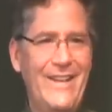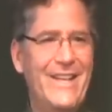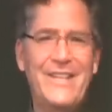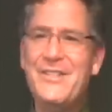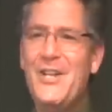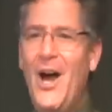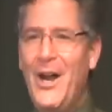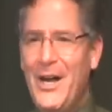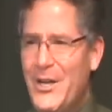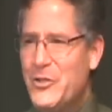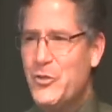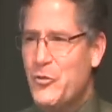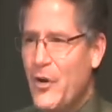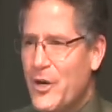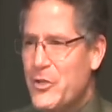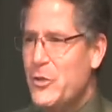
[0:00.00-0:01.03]
It's not an
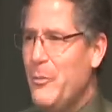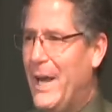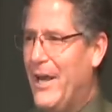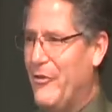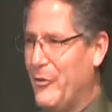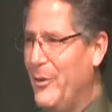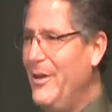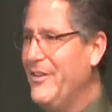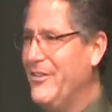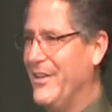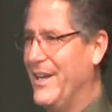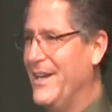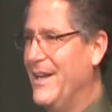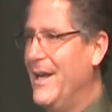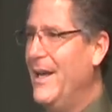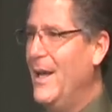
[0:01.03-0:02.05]
instruction manual, is it?
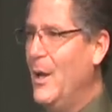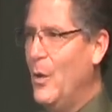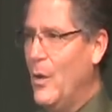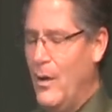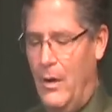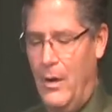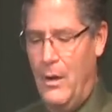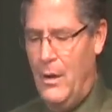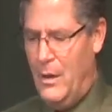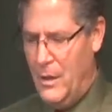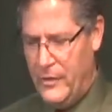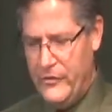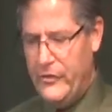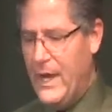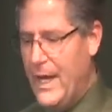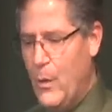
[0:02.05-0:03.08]

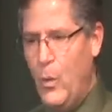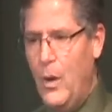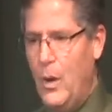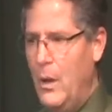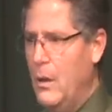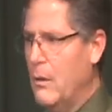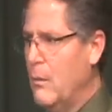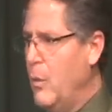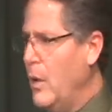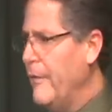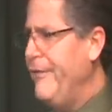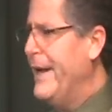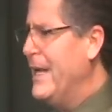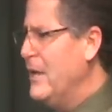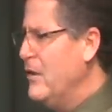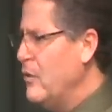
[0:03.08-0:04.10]
It's like, well, well, if
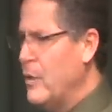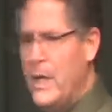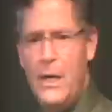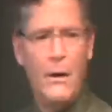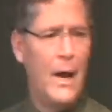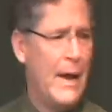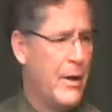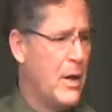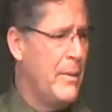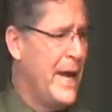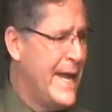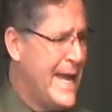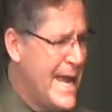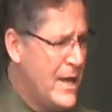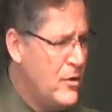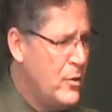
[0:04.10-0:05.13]
I can do it here, how come I
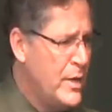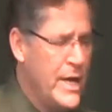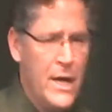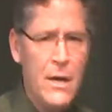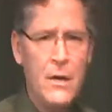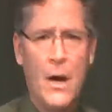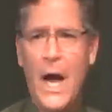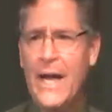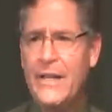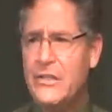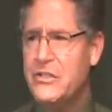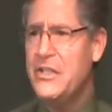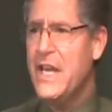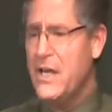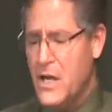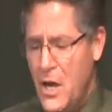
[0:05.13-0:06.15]
can't do it here? I
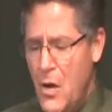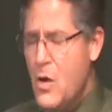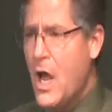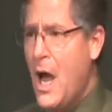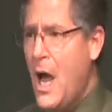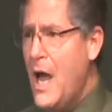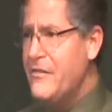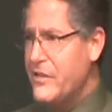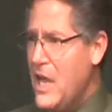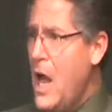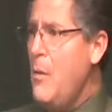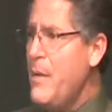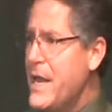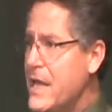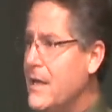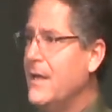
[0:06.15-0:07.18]
just need to know, God,
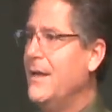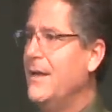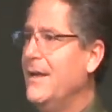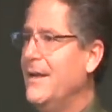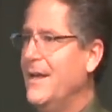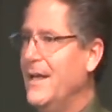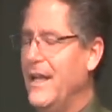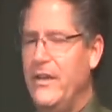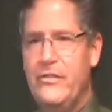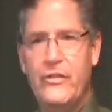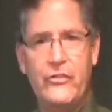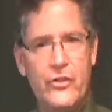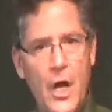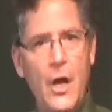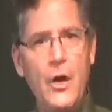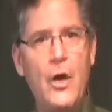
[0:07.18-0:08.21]
tell me. He
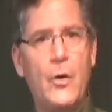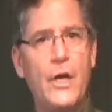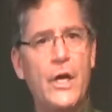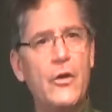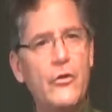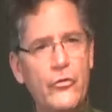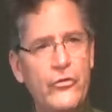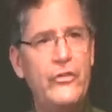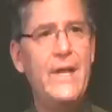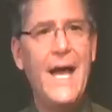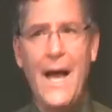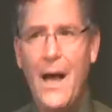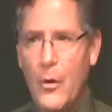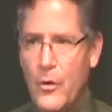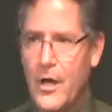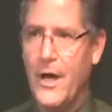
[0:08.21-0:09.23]
says, no, no, here's the
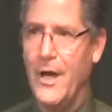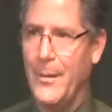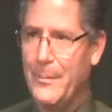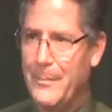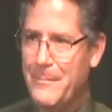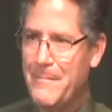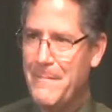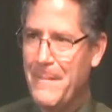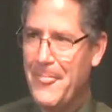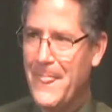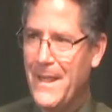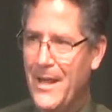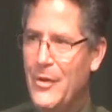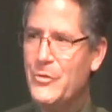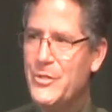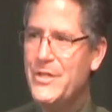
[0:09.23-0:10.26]
outcome.
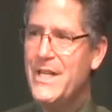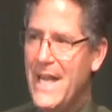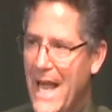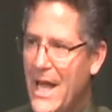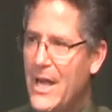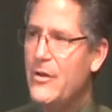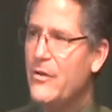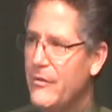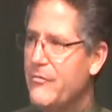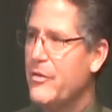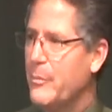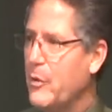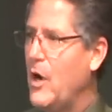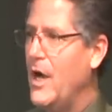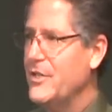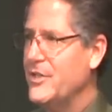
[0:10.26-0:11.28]
Here's the end of the
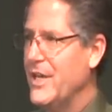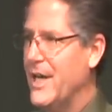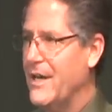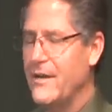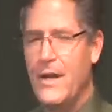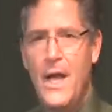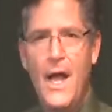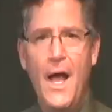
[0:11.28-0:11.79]
project.